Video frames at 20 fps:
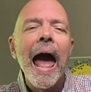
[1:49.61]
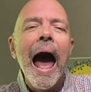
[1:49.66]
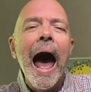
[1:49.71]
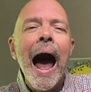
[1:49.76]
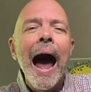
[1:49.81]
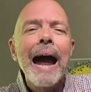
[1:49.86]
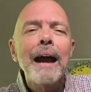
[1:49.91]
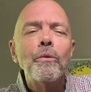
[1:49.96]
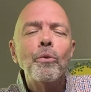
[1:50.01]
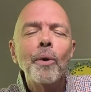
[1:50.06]

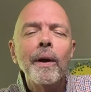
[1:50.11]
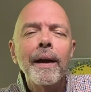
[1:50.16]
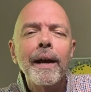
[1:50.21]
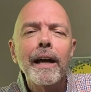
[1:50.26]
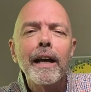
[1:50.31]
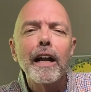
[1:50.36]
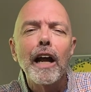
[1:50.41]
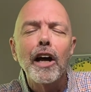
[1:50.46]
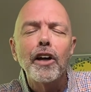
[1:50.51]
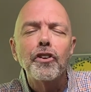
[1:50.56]
I
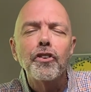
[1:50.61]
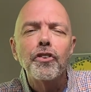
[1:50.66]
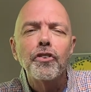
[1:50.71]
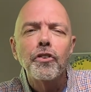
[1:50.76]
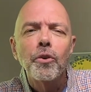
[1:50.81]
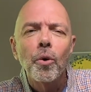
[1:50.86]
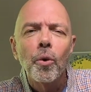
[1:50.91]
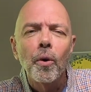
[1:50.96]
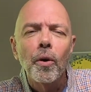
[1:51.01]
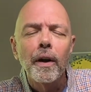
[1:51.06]
read a
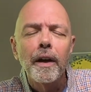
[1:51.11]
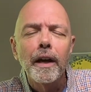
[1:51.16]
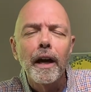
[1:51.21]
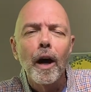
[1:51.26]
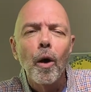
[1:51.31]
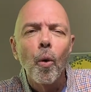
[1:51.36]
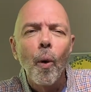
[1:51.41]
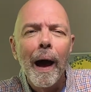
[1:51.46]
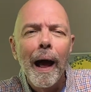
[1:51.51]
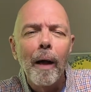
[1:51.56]
story
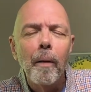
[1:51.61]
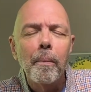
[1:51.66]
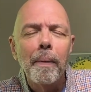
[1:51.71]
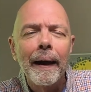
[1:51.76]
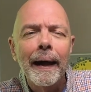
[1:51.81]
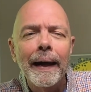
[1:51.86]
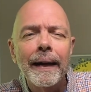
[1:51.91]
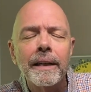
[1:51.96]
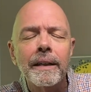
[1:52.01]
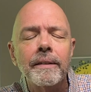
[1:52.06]
a while
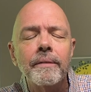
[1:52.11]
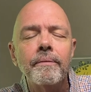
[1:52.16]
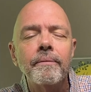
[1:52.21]
back.